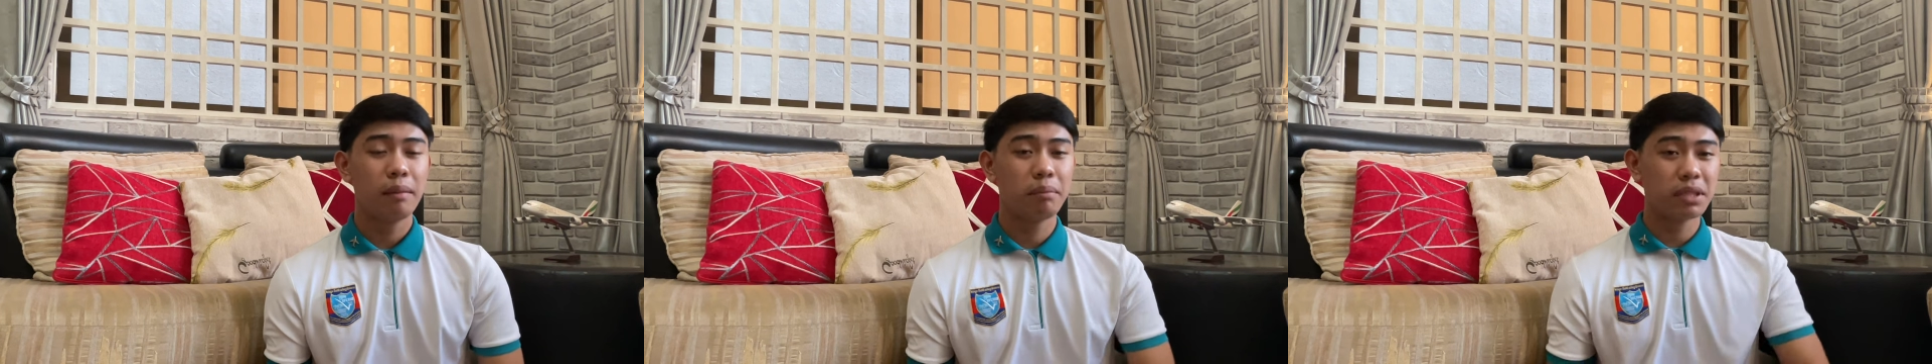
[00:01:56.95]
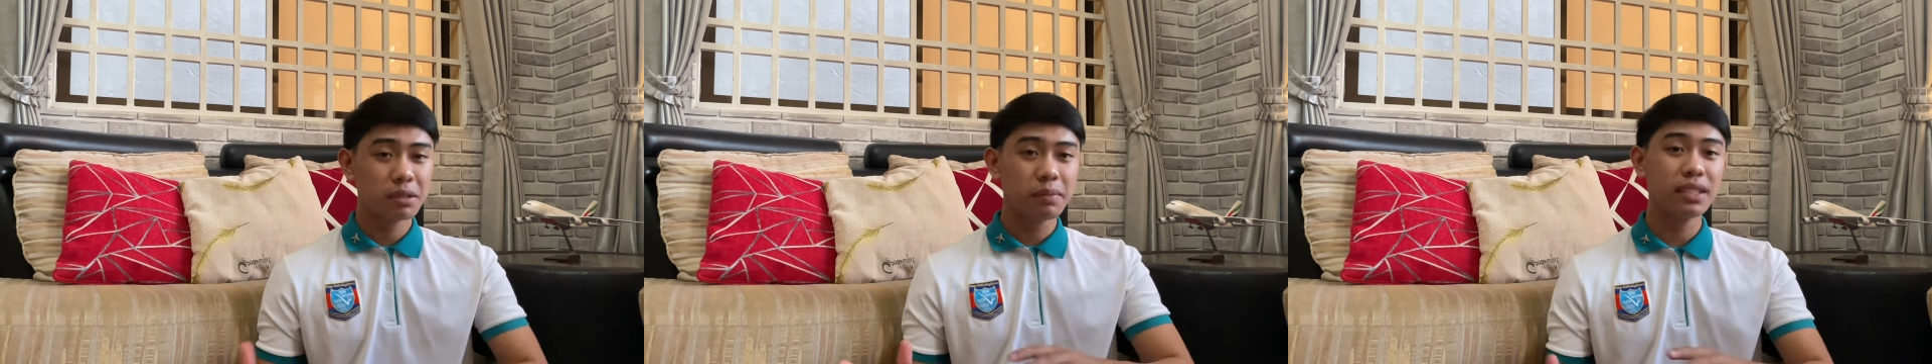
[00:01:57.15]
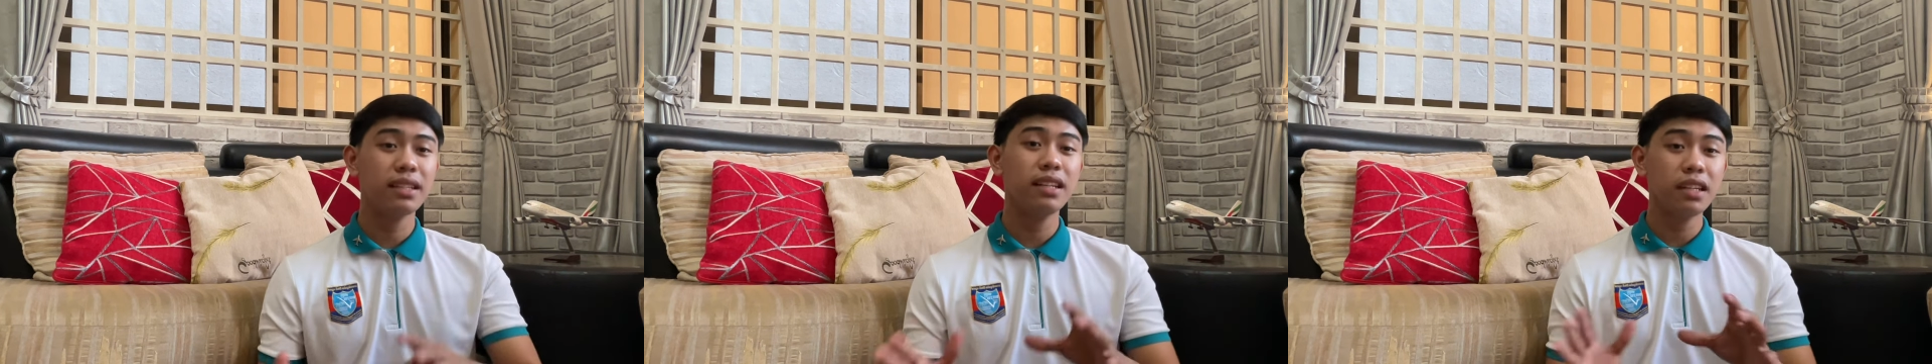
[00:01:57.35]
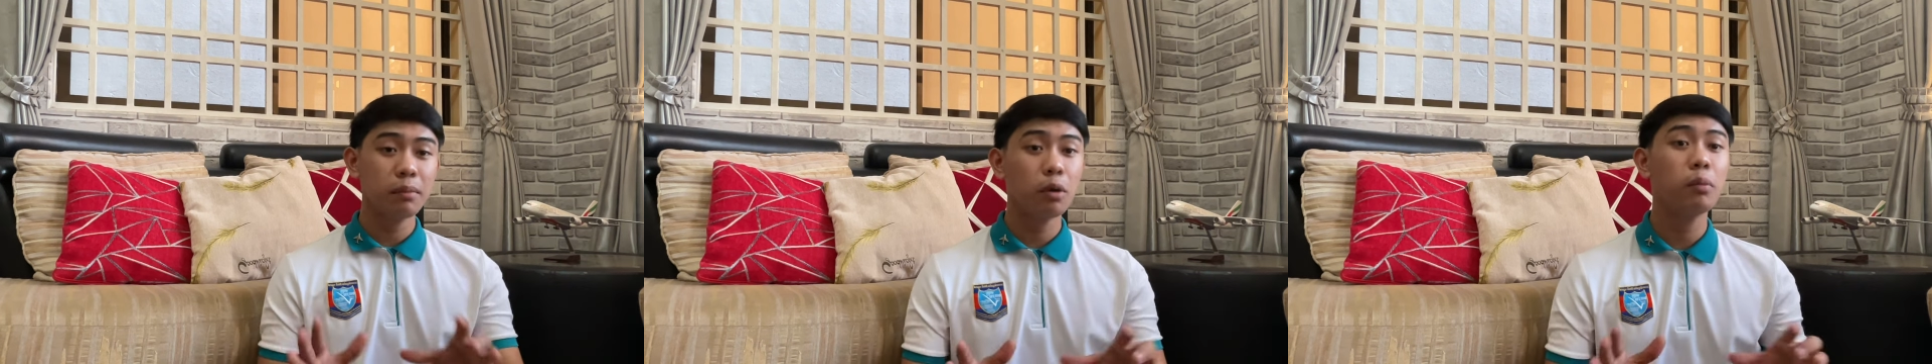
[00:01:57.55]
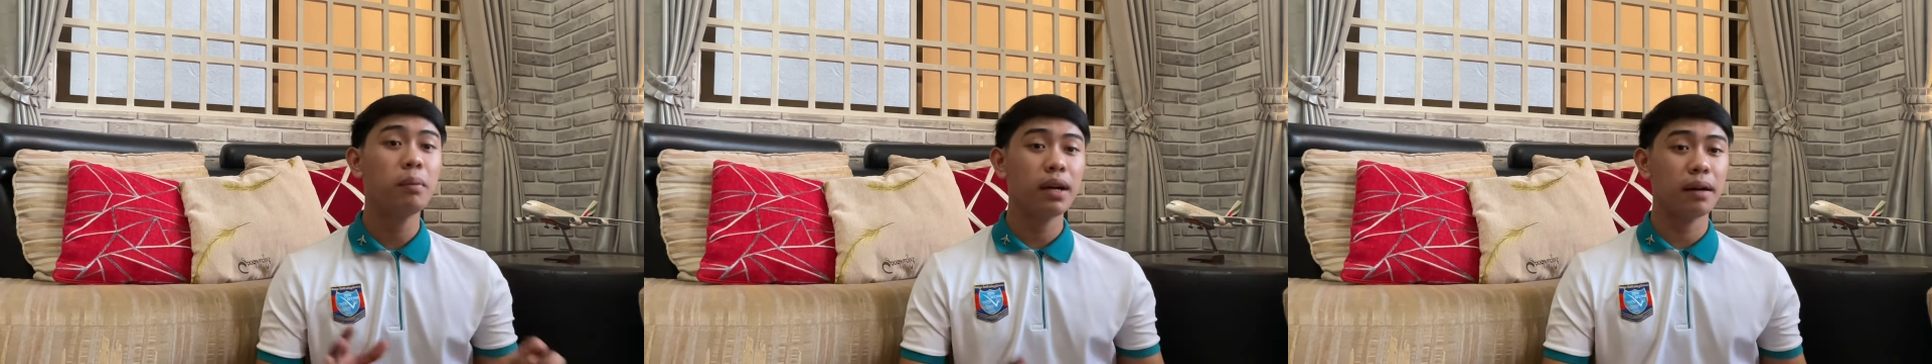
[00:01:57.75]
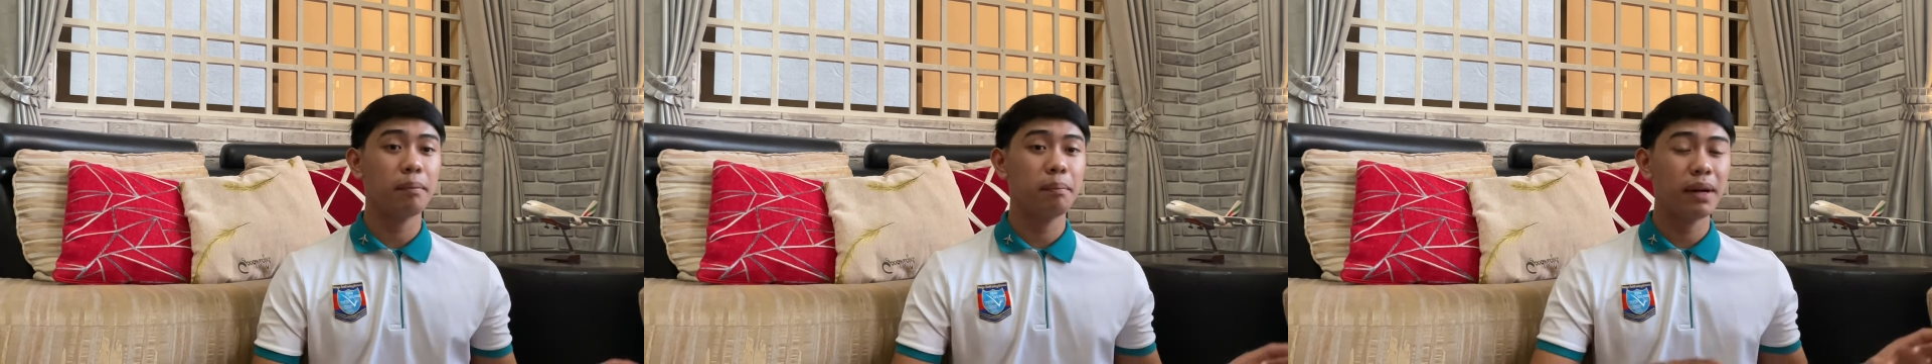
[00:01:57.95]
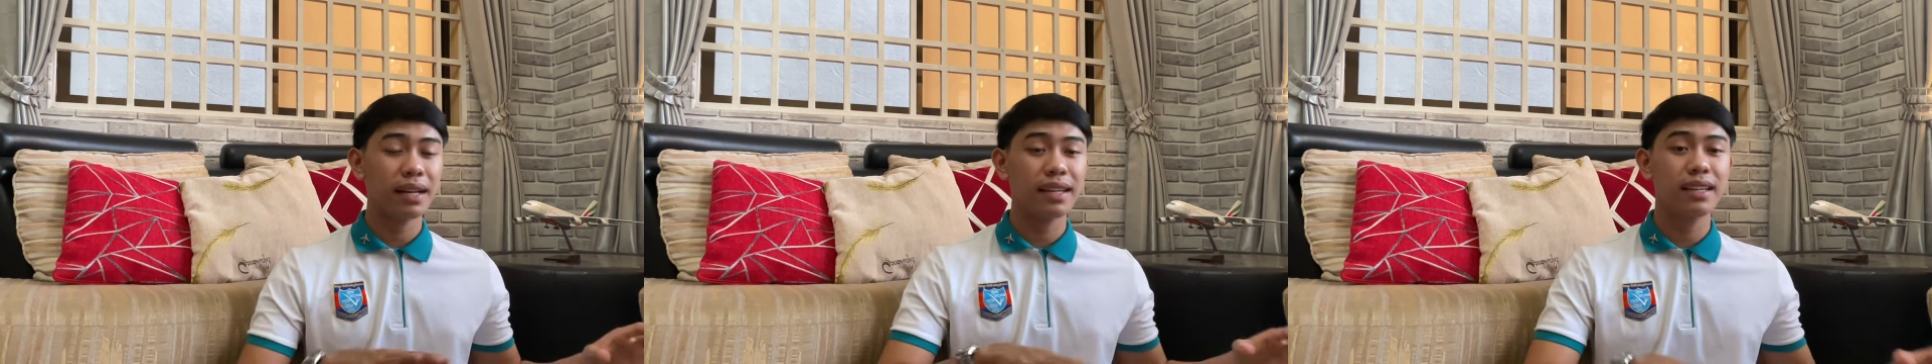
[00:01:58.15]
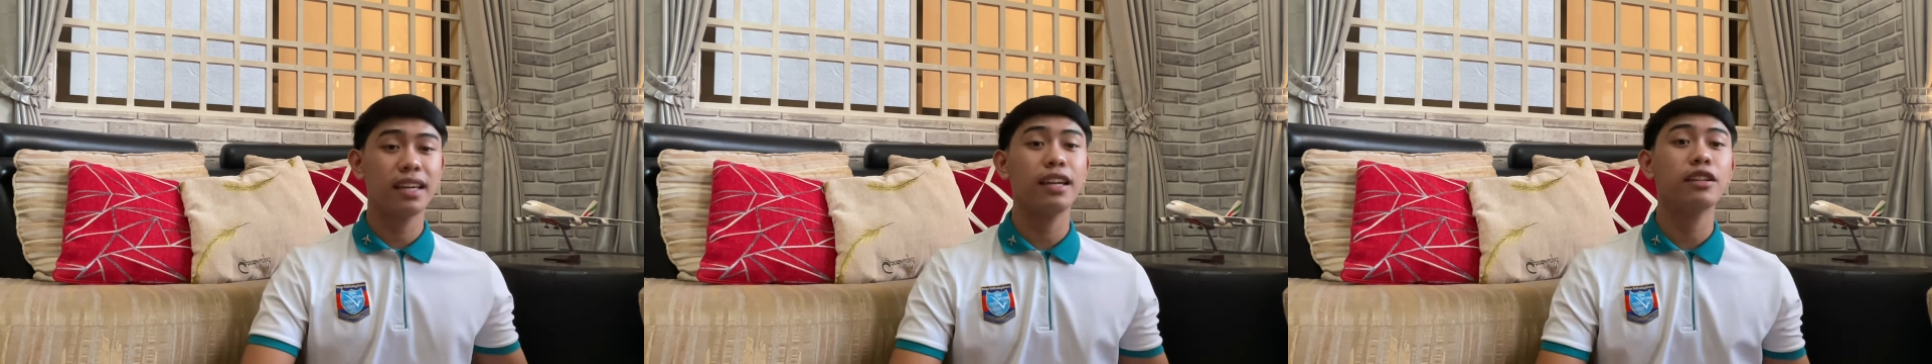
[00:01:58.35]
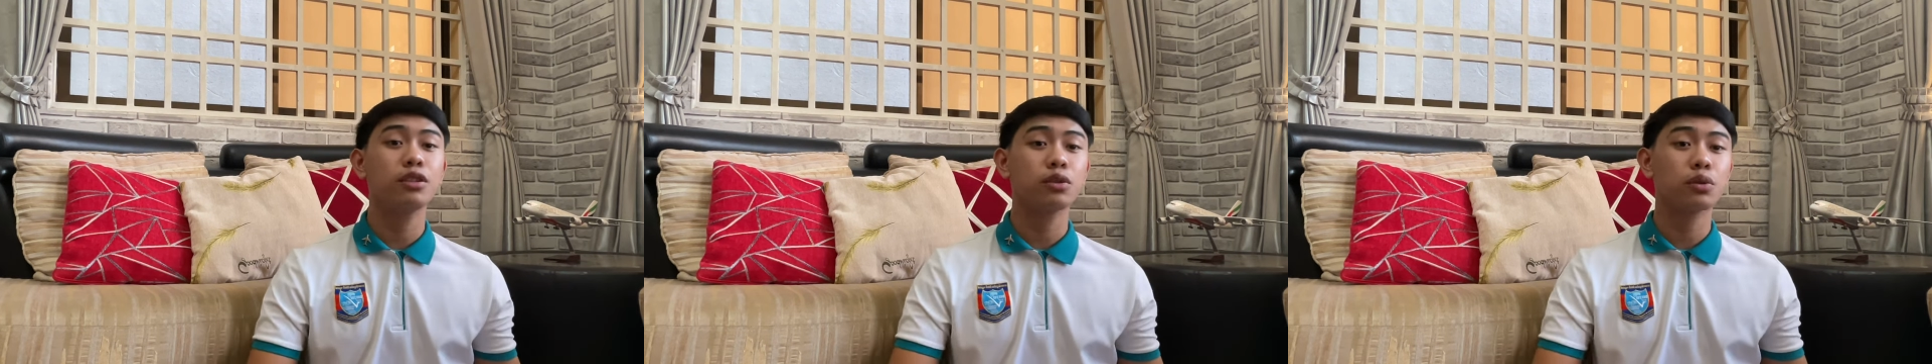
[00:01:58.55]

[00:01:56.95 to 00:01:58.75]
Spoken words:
mas madali mong mag-gain